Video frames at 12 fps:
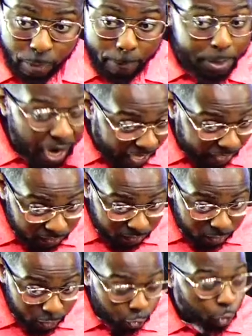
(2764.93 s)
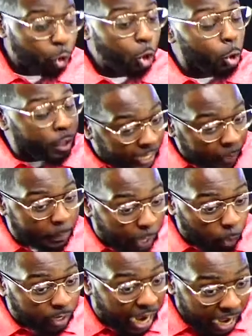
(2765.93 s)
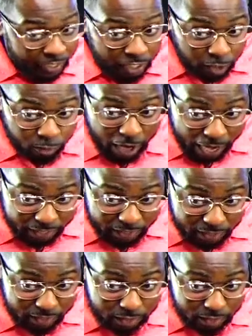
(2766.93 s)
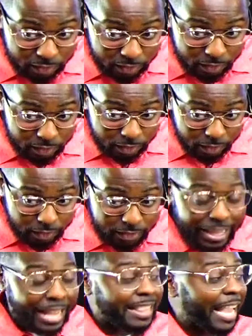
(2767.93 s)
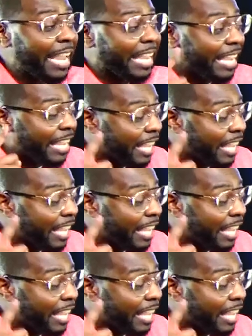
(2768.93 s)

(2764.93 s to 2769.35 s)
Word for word: But you keep your conduct right, that they can